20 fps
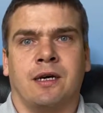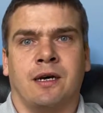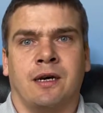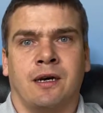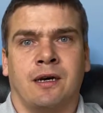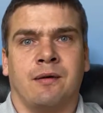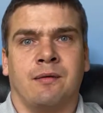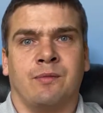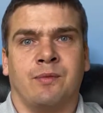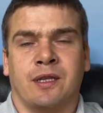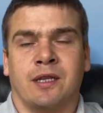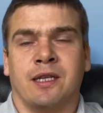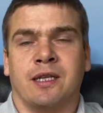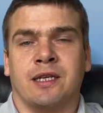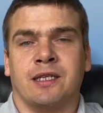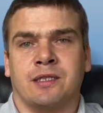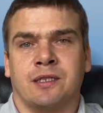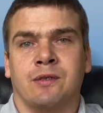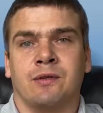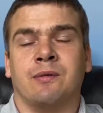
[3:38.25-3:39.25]
um, with
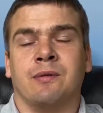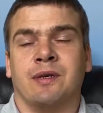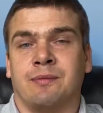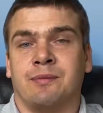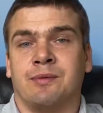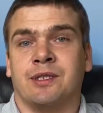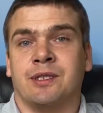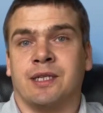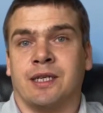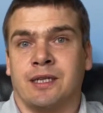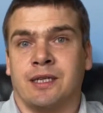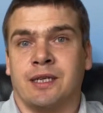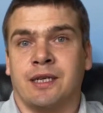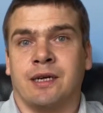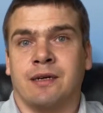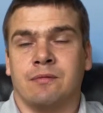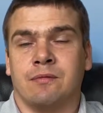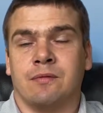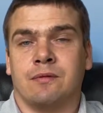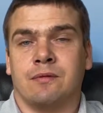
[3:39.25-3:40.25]
less than 20%
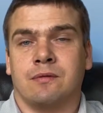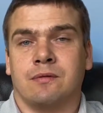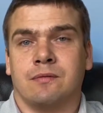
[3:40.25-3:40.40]
down.